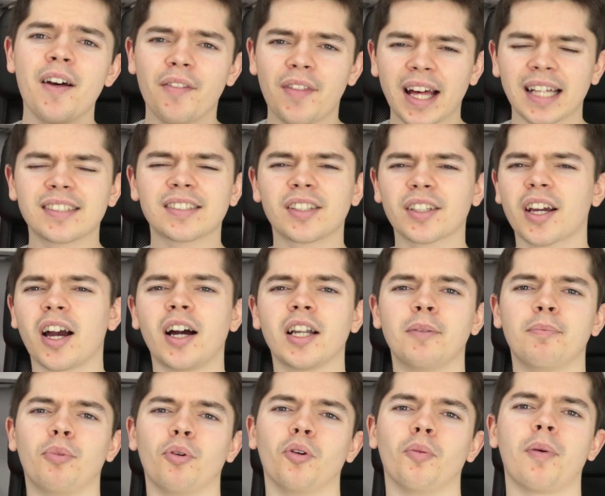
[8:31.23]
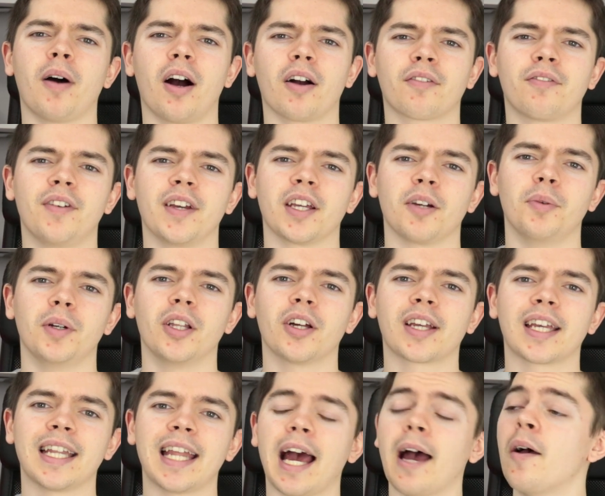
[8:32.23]
that's the kind of ballpark figure we're
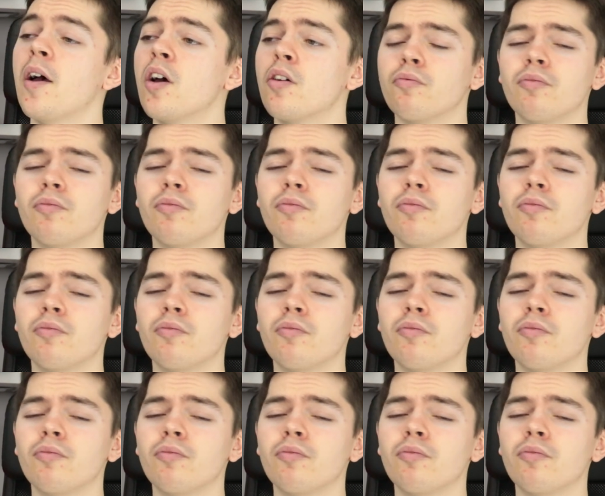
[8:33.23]
looking at.